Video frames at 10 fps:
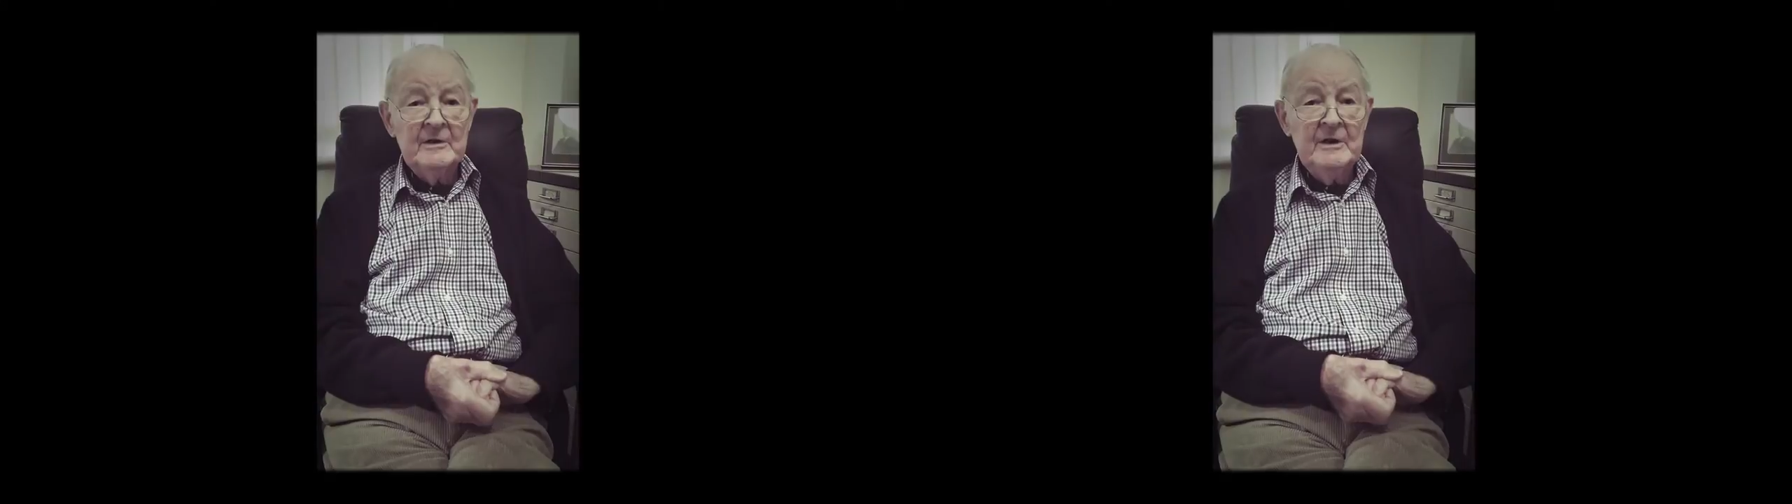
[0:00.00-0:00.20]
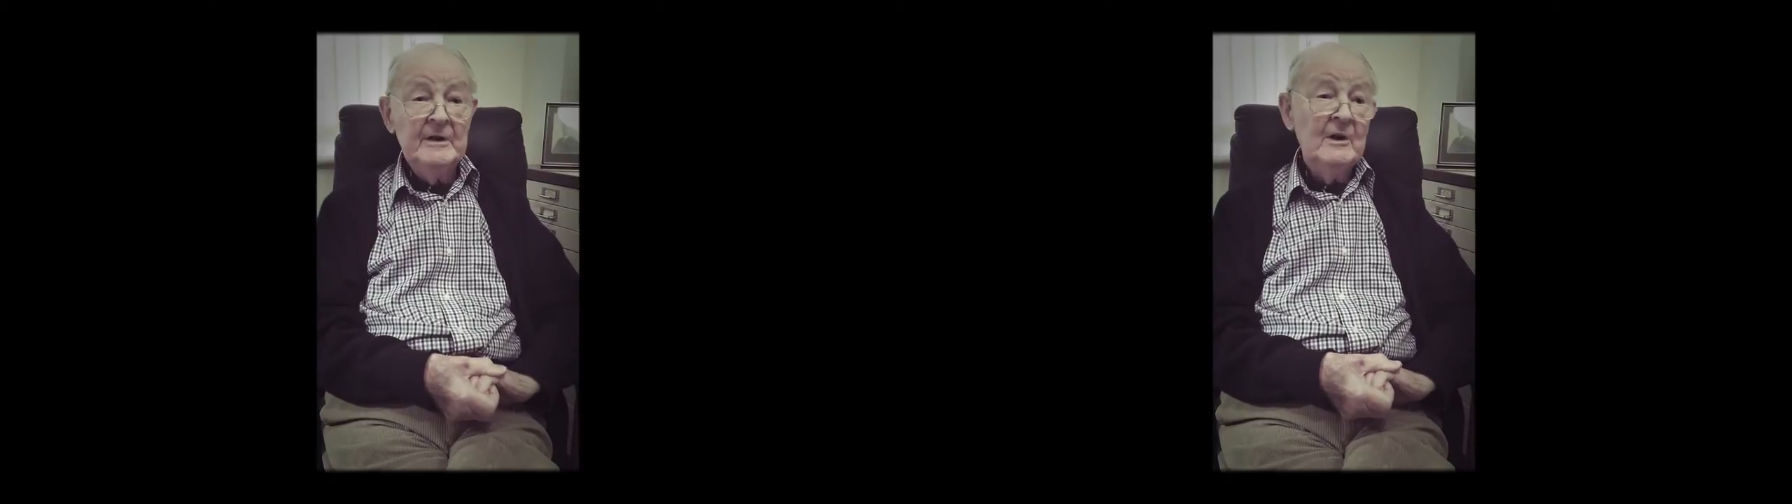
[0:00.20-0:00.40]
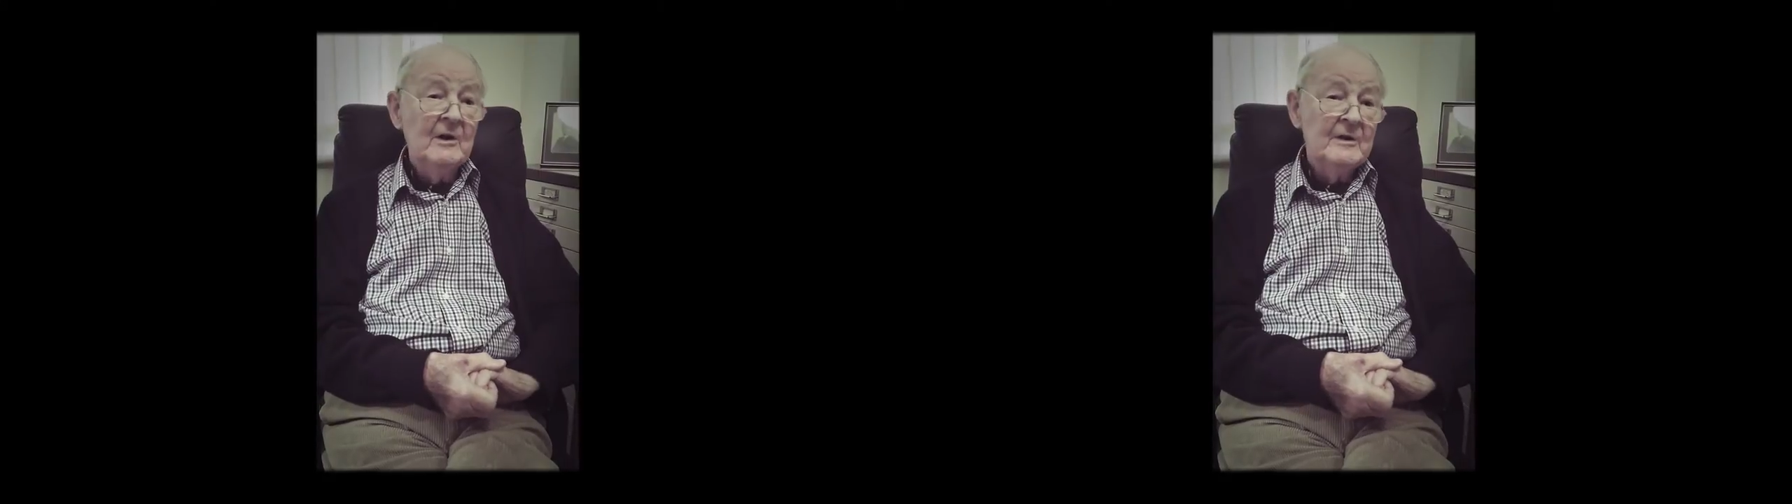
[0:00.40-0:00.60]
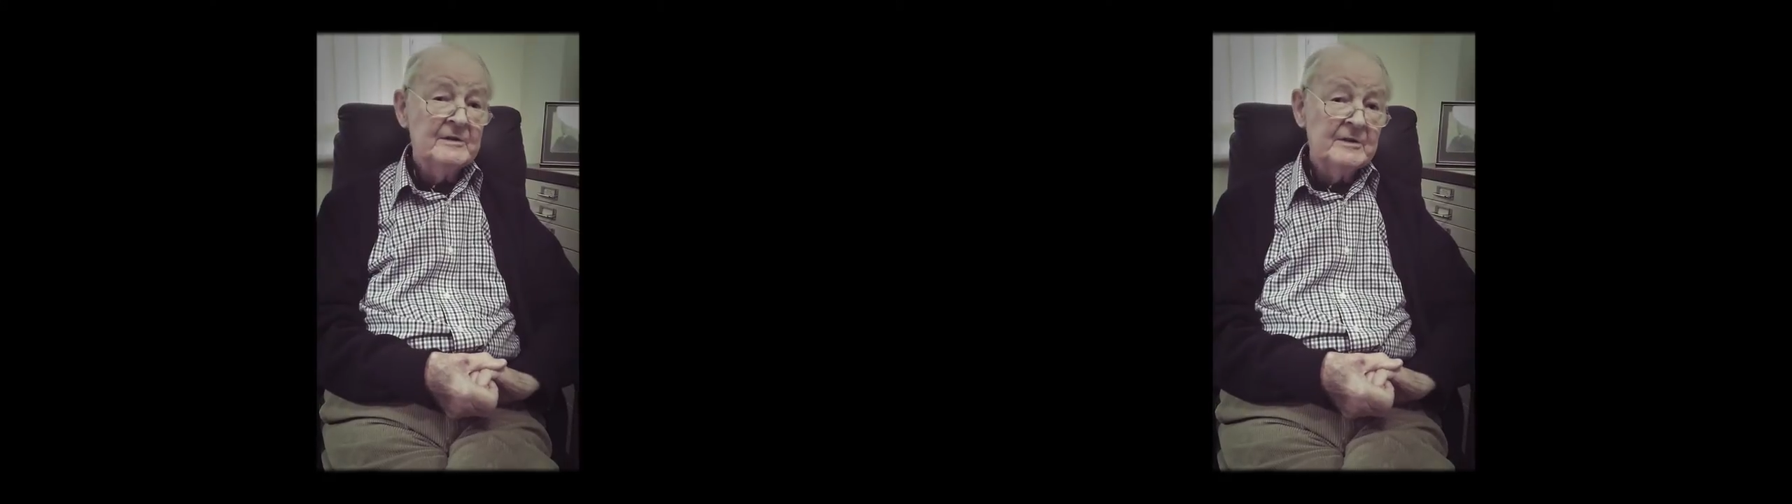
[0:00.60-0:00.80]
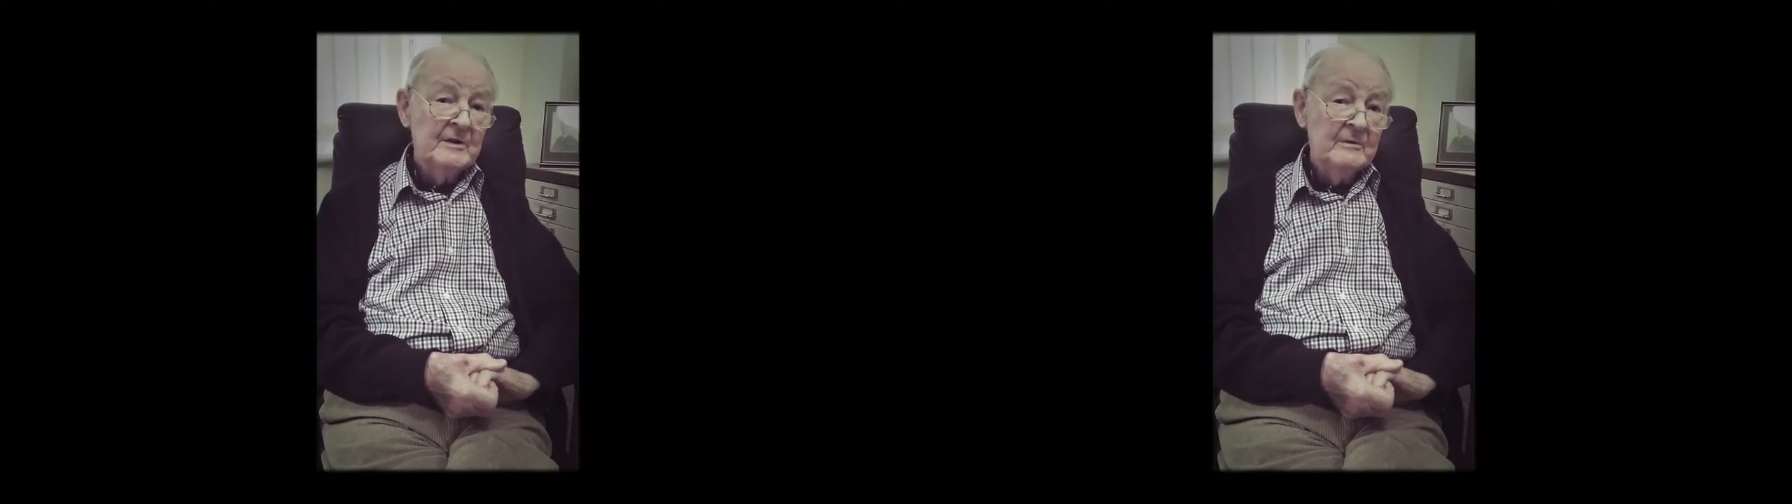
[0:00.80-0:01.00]
in
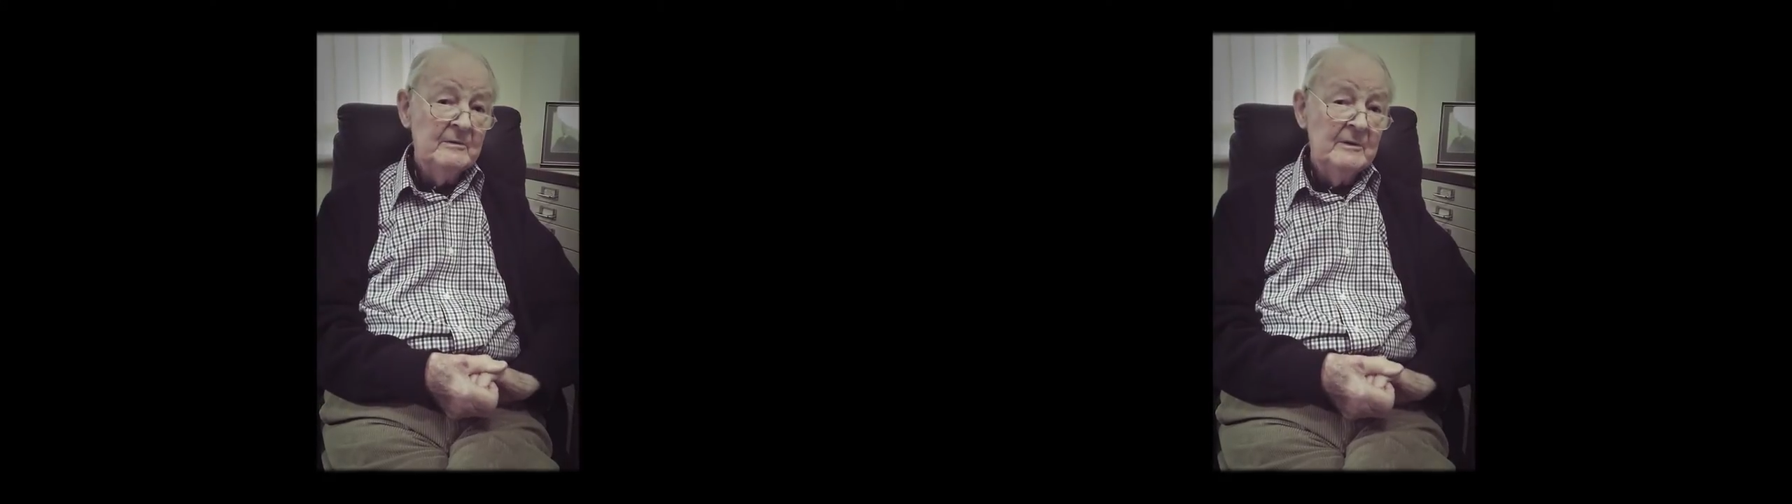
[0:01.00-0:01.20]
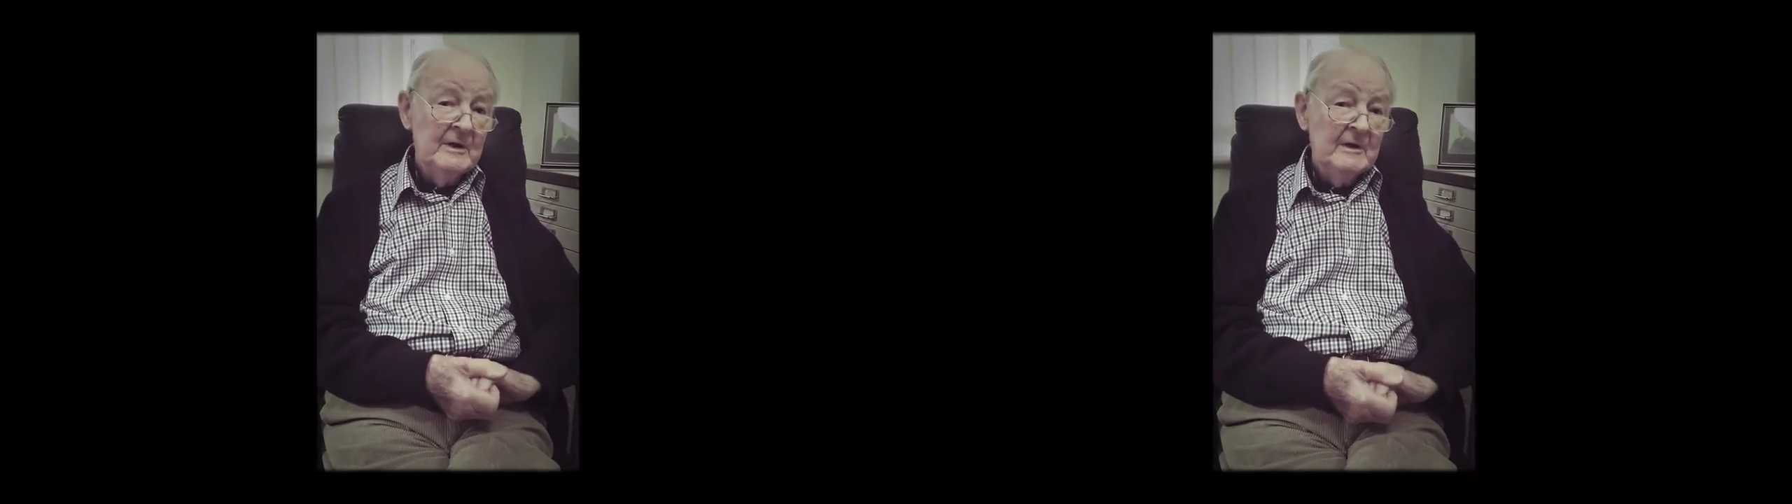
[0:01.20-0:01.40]
Glasgow